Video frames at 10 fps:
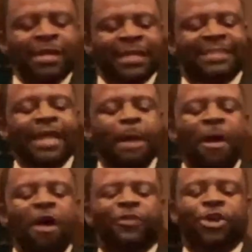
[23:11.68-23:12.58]
to step
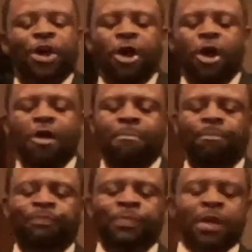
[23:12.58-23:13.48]
off the
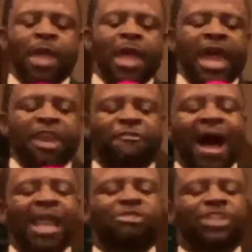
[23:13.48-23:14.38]
curb and
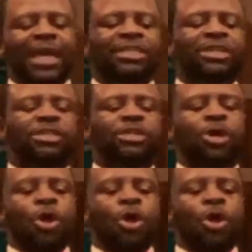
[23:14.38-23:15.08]
follow Jesus,